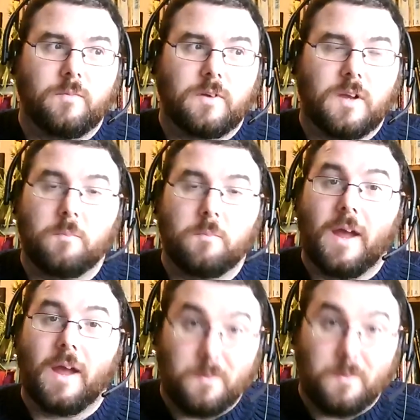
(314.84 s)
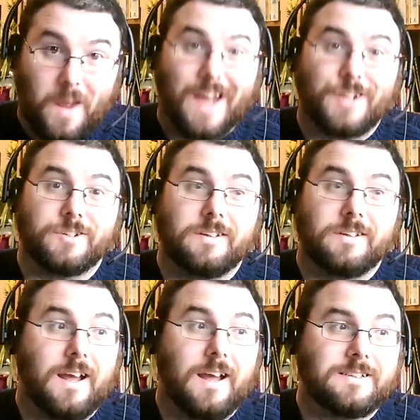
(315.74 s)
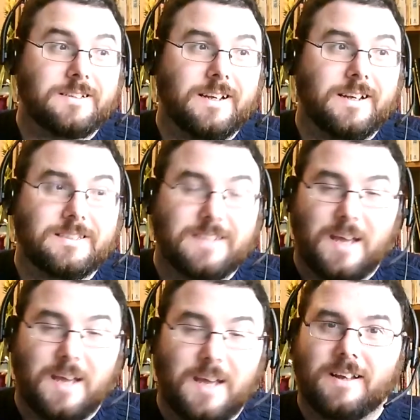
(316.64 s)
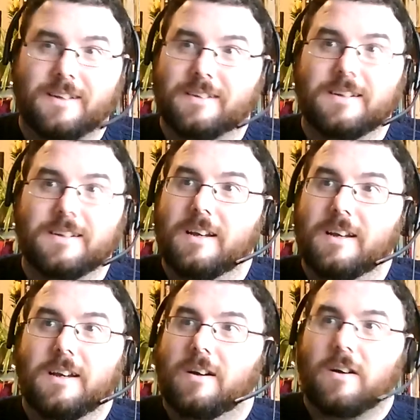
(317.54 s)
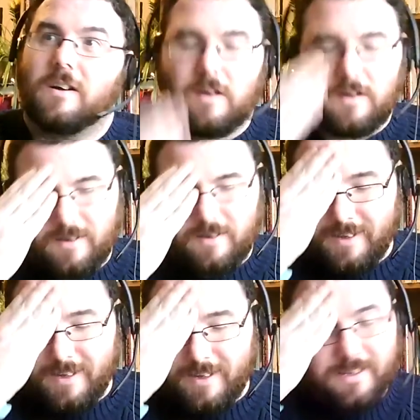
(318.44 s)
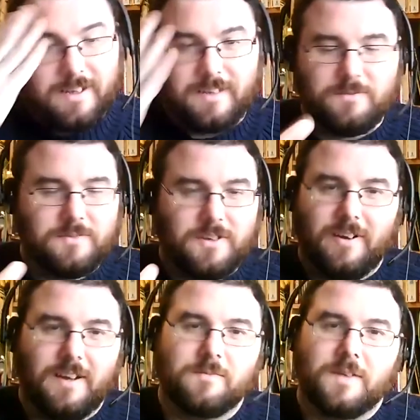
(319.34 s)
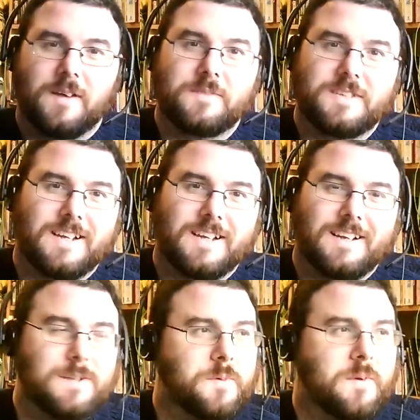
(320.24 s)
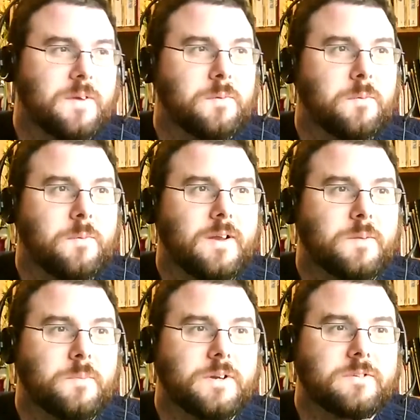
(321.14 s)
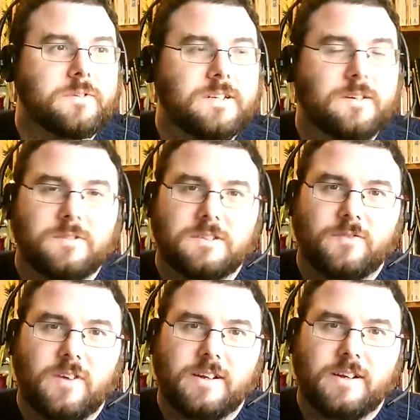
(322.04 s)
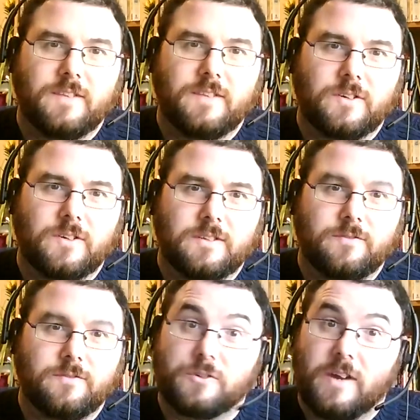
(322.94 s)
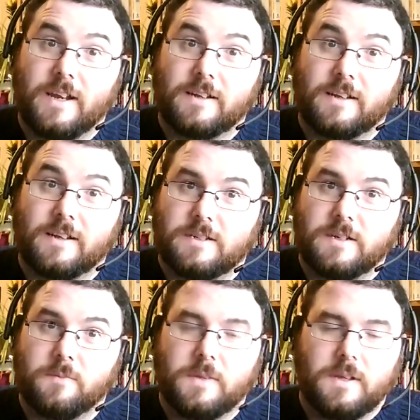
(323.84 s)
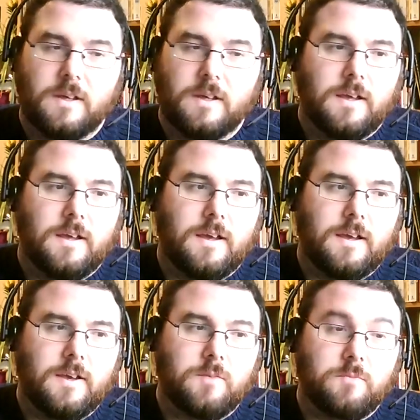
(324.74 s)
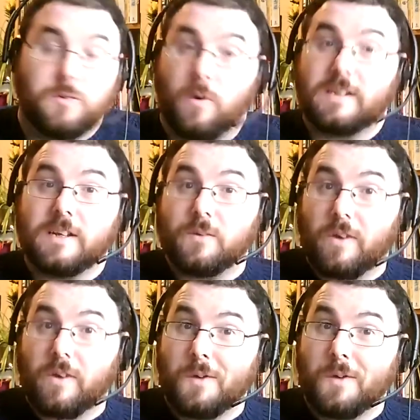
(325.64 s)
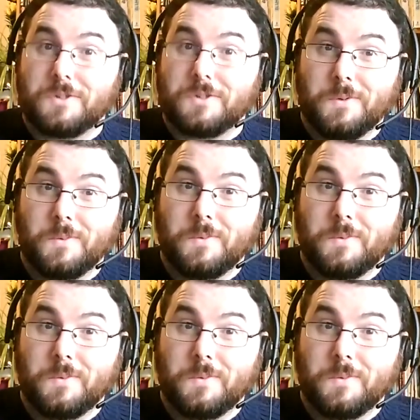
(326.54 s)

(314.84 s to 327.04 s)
a compassion and to accept. And oh, I'm sorry, I'm still getting a little bit wound up about it, but it was very difficult and frustrating at the time. So I did what I always do.